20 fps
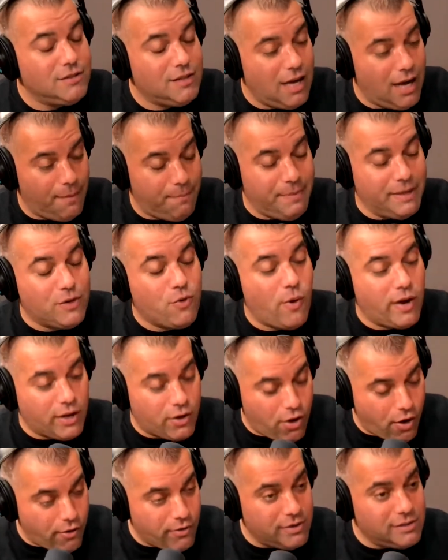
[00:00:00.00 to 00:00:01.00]
Bitcoin
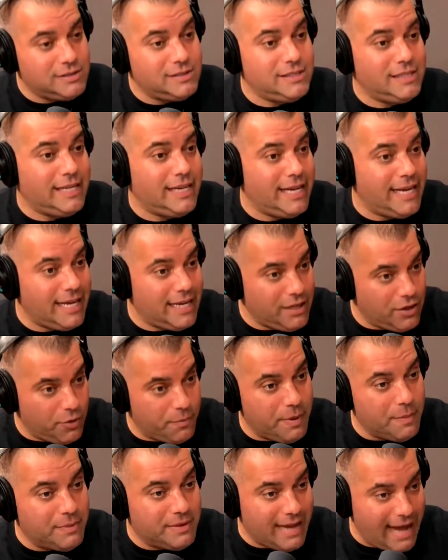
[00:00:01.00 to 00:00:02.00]
currency,
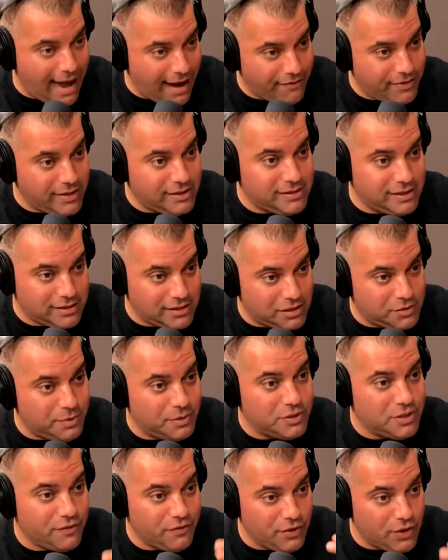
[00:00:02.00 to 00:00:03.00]
people that have these things,
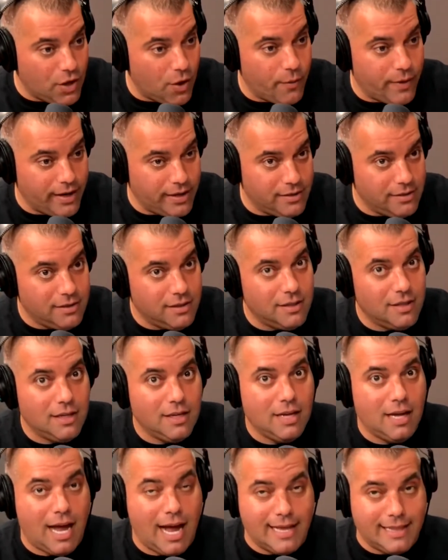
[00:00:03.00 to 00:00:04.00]
especially if you go in,
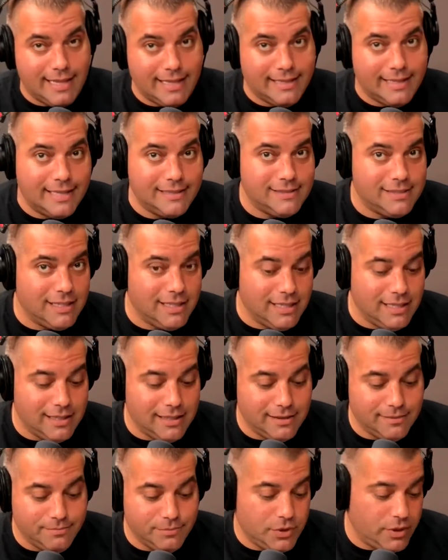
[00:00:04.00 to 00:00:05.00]
I think that's
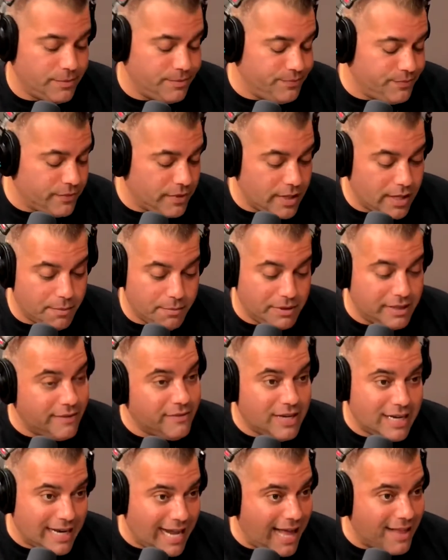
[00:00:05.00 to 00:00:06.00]
believe
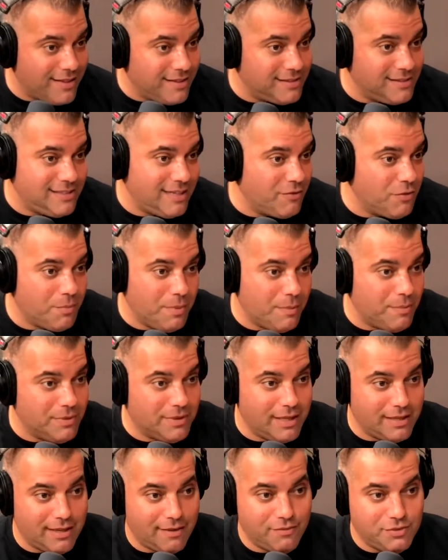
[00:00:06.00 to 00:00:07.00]
it or not, there's several people
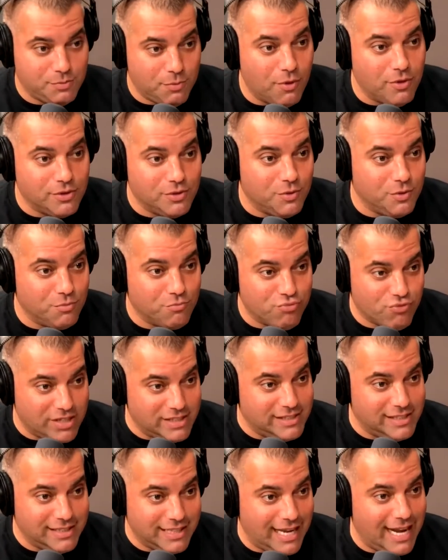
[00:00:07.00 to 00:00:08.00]
that I've spoken to in
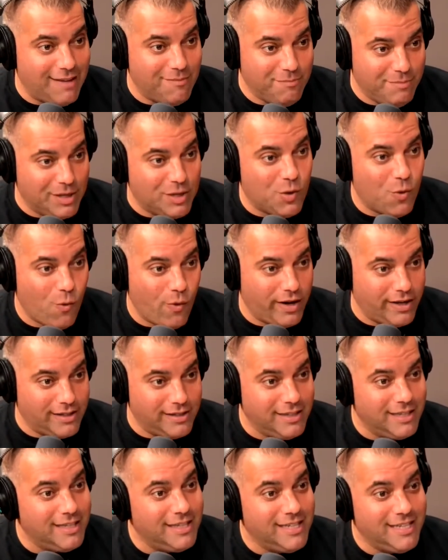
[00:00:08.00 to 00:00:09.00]
prison that have Bitcoin,
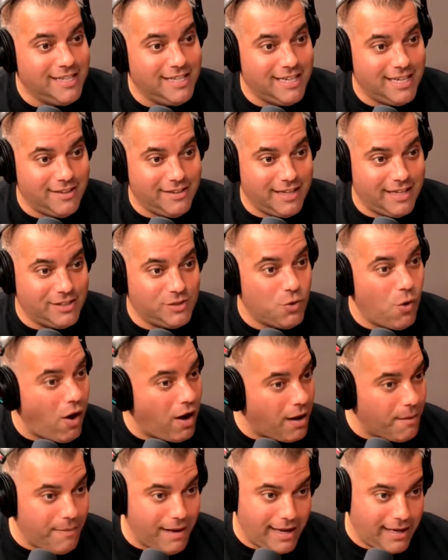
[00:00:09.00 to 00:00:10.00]
and they
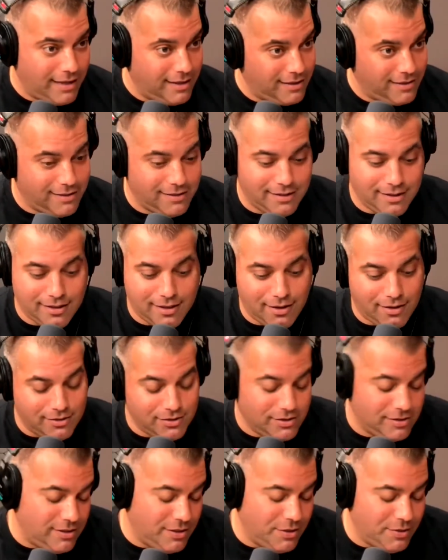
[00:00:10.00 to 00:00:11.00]
talk about it.
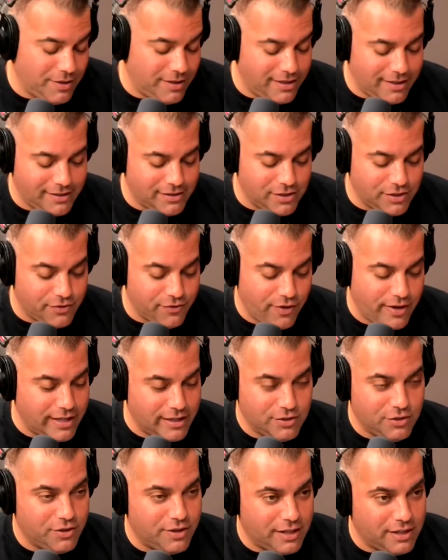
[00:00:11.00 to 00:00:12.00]
It's just funny.
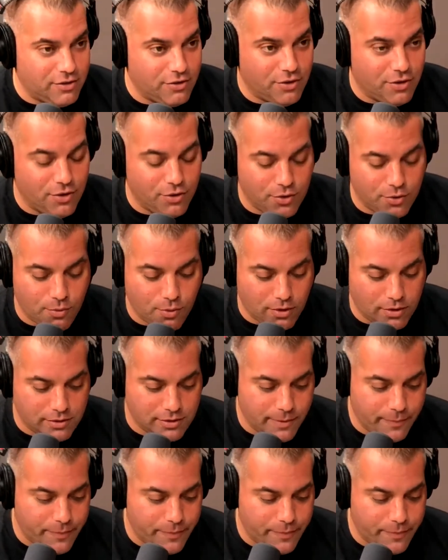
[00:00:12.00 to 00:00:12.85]
You think you're in a new world.